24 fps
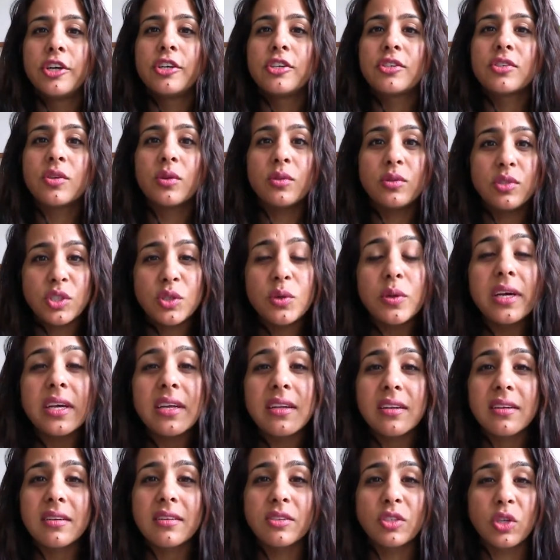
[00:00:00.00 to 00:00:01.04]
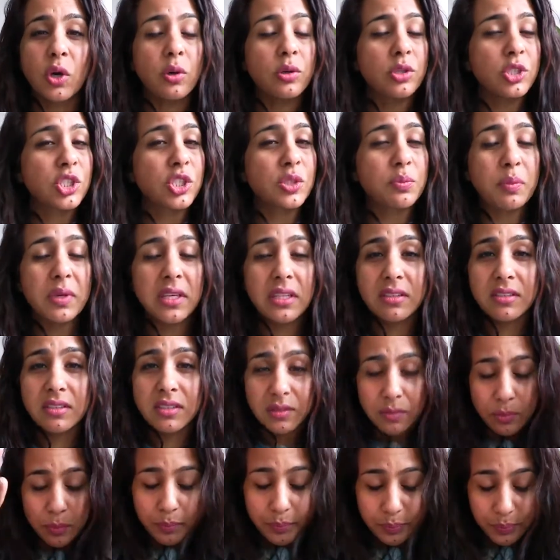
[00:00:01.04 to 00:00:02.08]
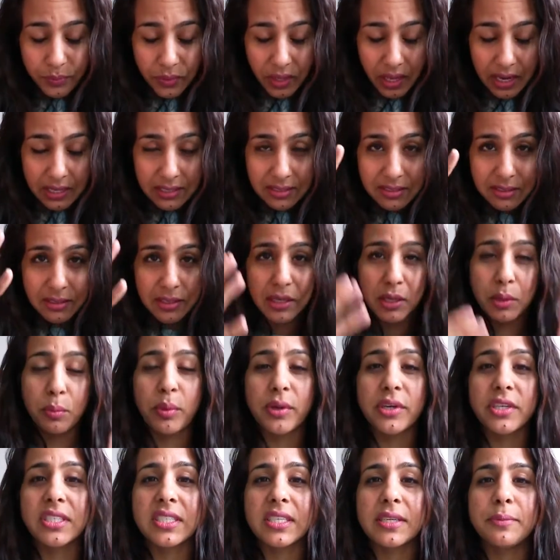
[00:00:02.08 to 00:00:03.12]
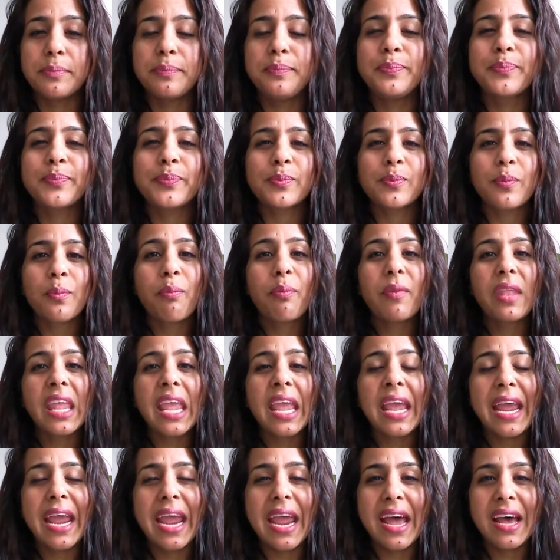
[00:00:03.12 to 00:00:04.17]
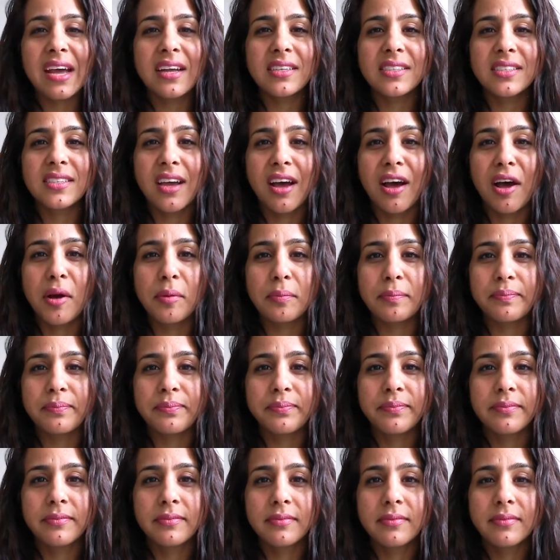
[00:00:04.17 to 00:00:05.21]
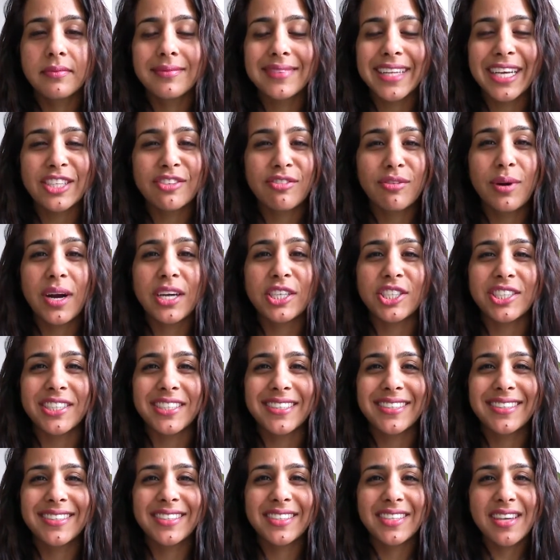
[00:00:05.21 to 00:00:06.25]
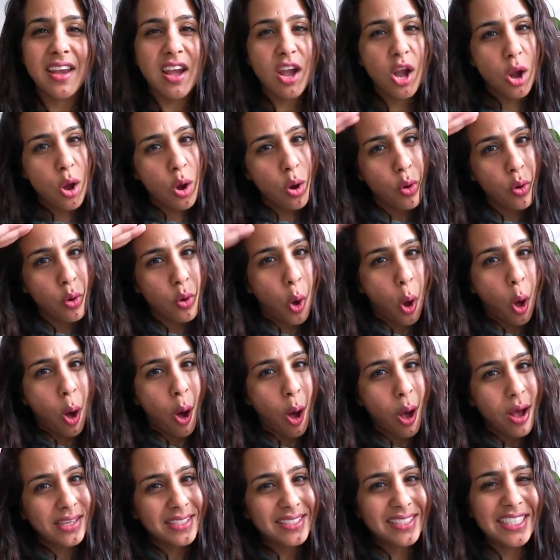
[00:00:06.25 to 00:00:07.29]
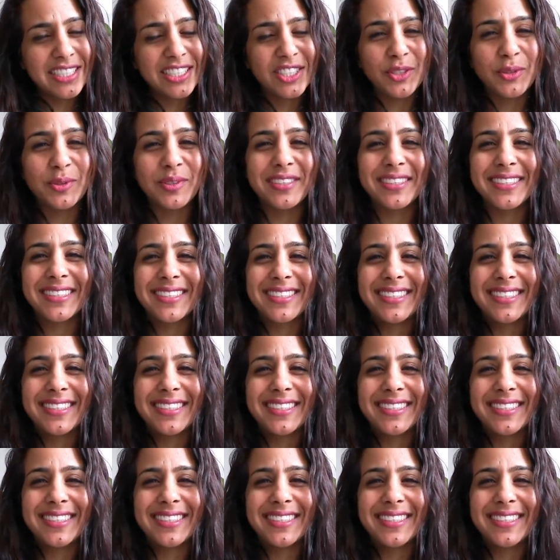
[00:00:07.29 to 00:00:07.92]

So do it. Don't just be this isolating person. And thanks for watching. See you soon.